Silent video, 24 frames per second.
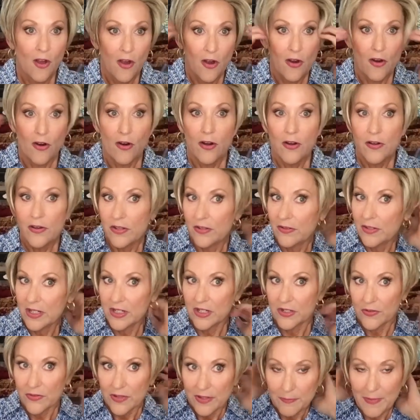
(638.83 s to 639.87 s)
Or you can
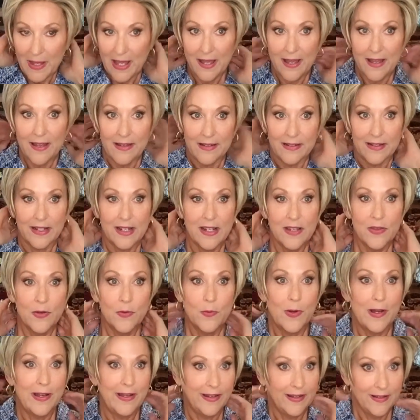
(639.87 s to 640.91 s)
do it behind, either
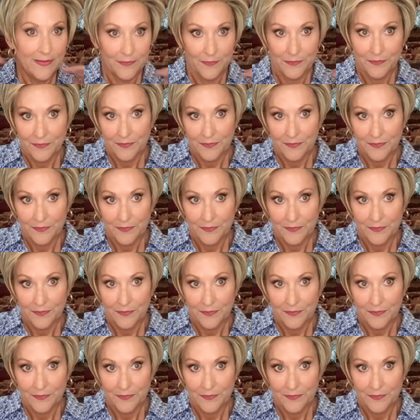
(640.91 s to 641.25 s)
way.